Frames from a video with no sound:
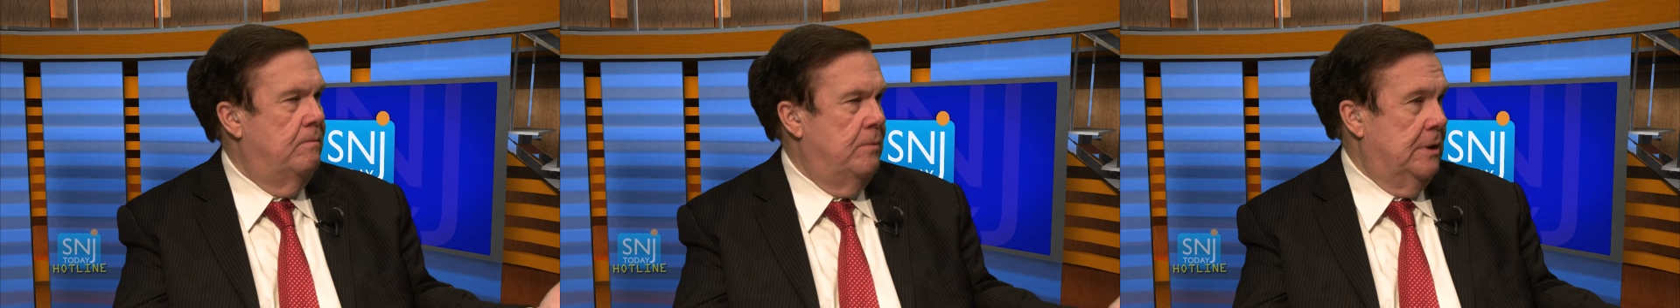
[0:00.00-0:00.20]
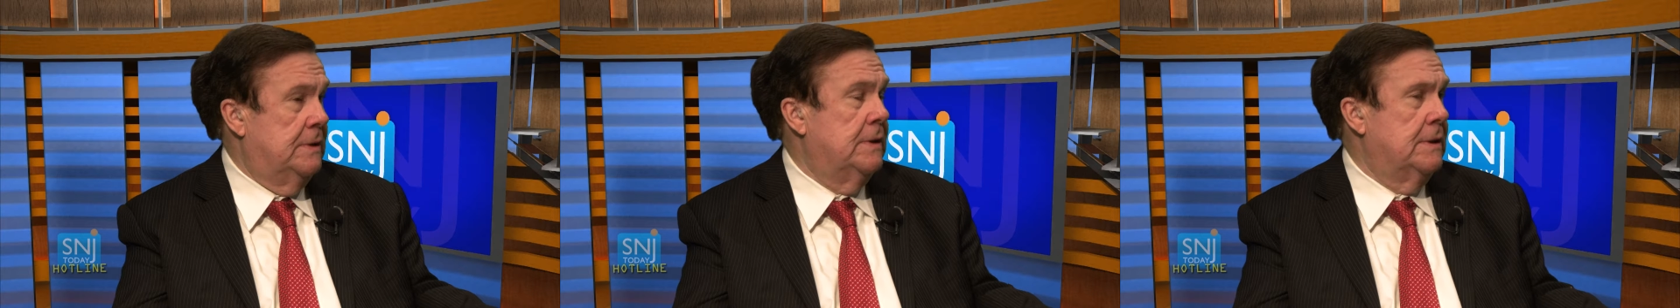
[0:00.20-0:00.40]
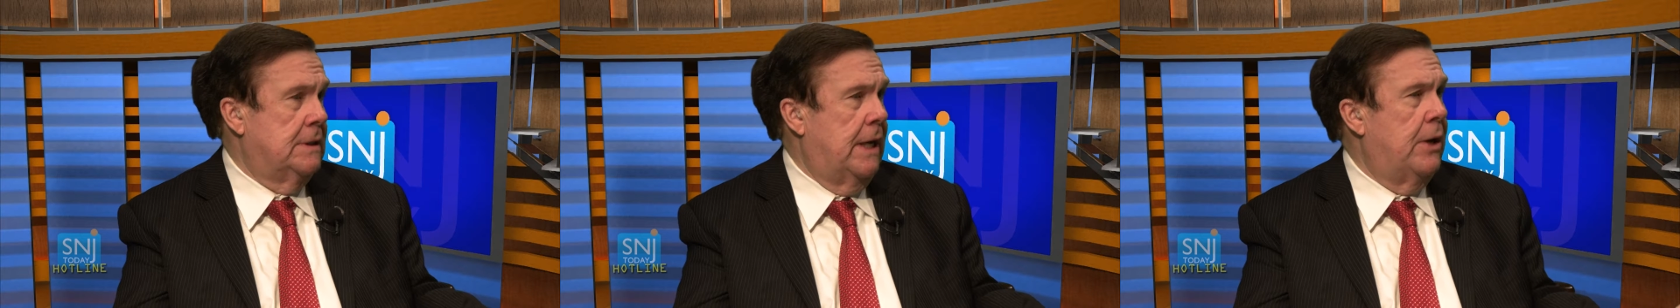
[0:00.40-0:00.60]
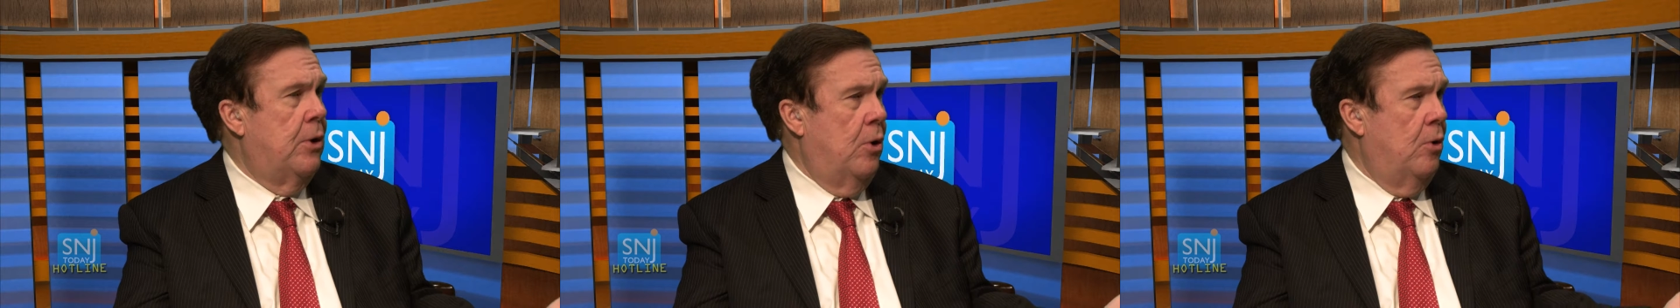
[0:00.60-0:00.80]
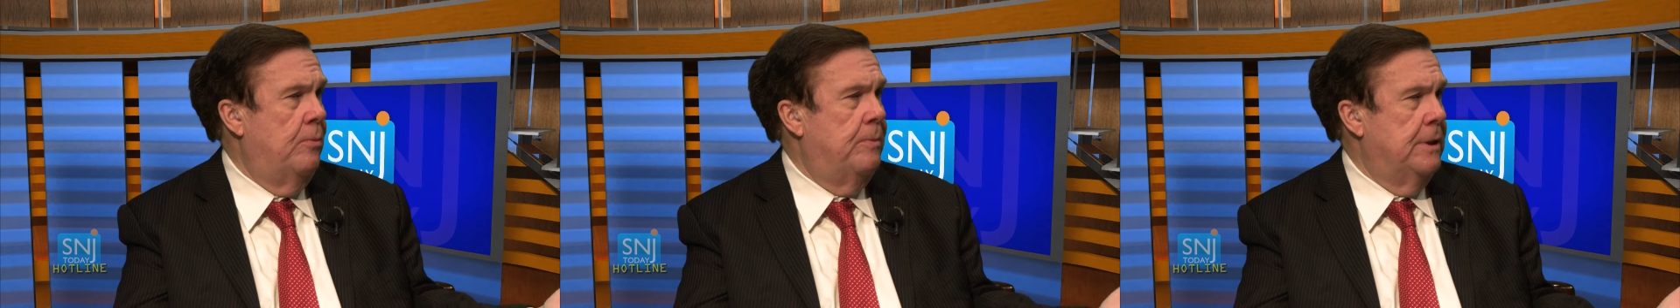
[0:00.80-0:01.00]
business, I
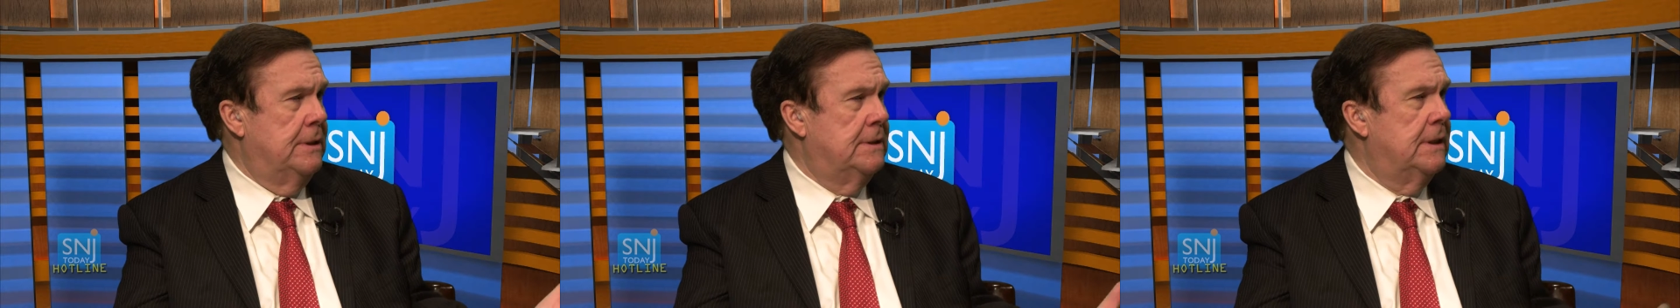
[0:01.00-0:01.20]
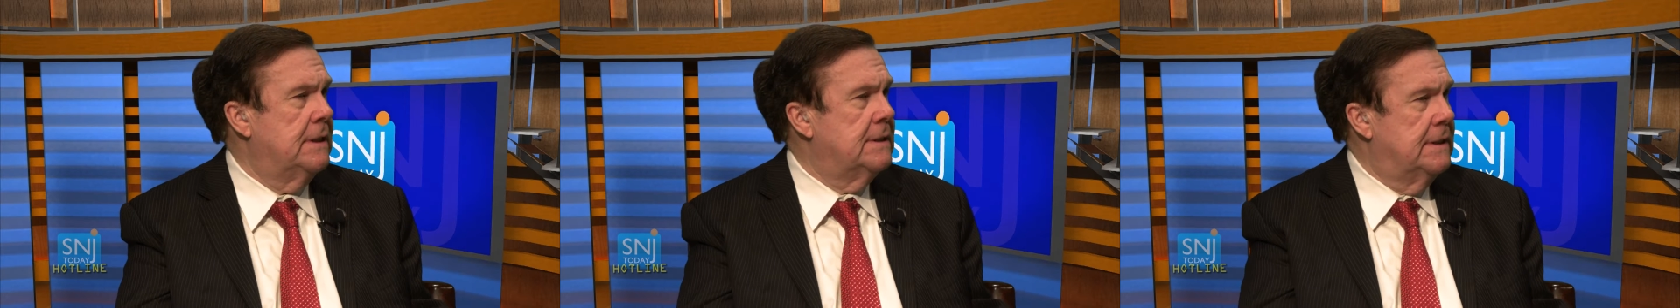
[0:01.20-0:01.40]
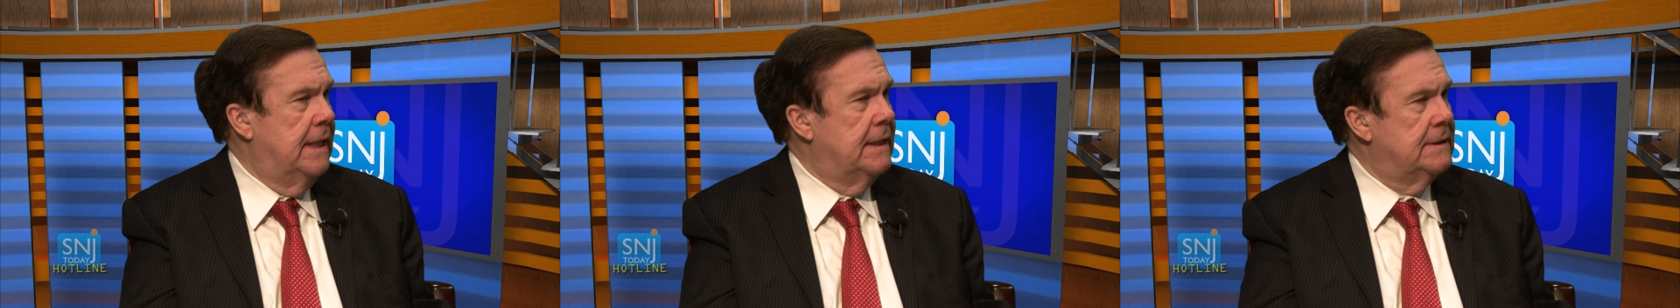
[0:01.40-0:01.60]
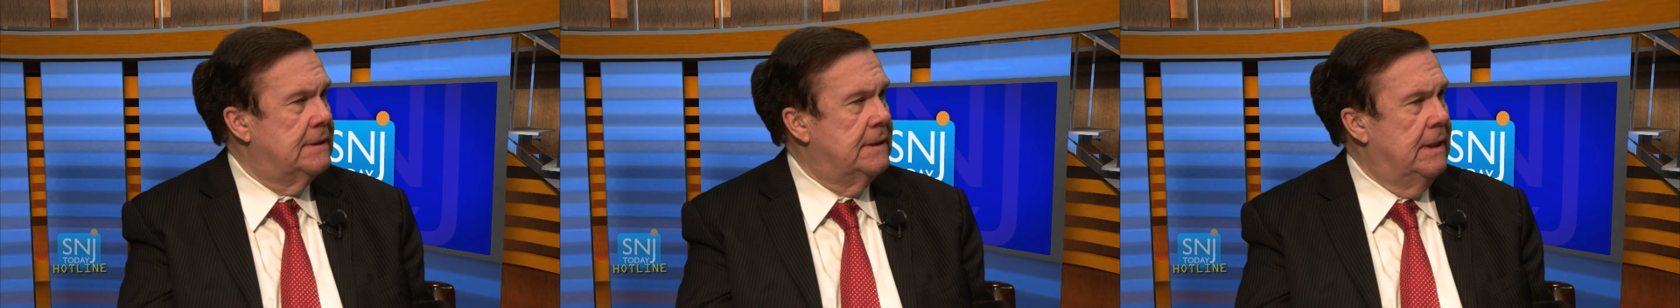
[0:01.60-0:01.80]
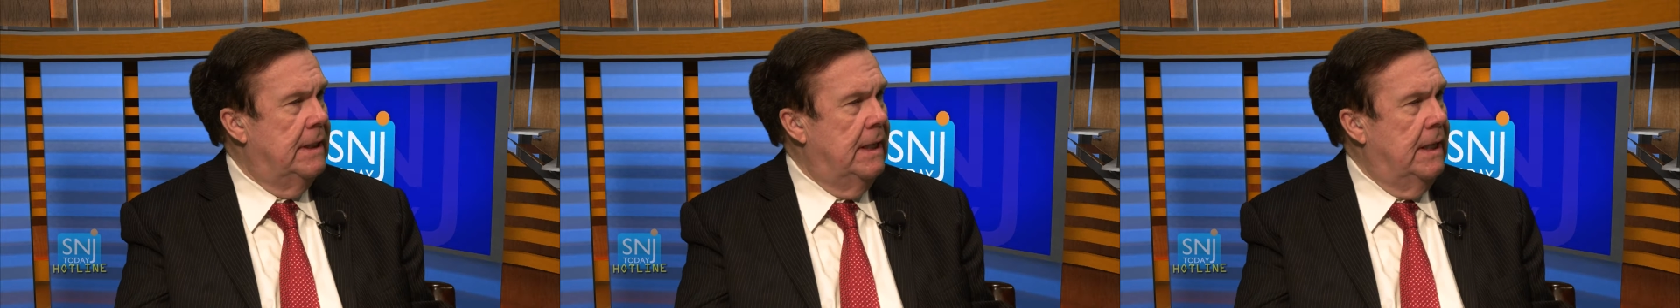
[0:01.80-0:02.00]
hope, and
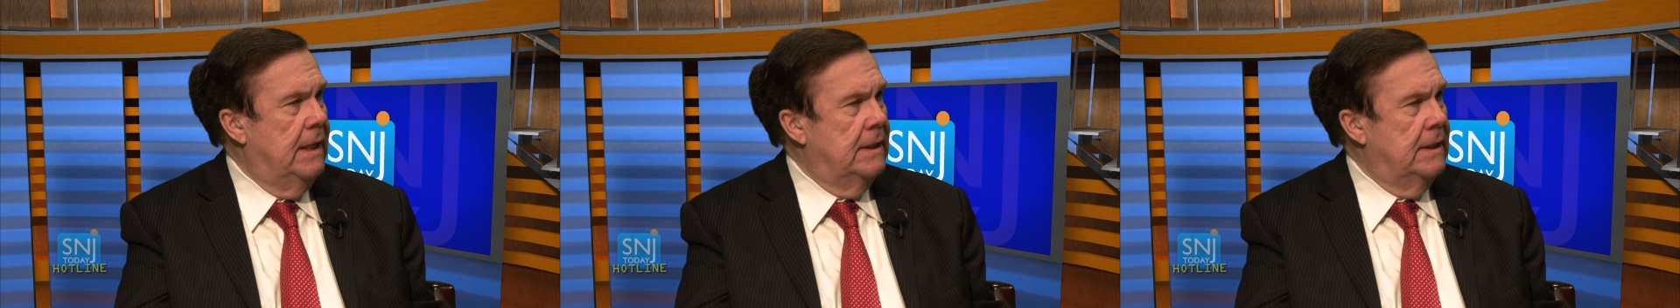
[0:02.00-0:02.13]
success.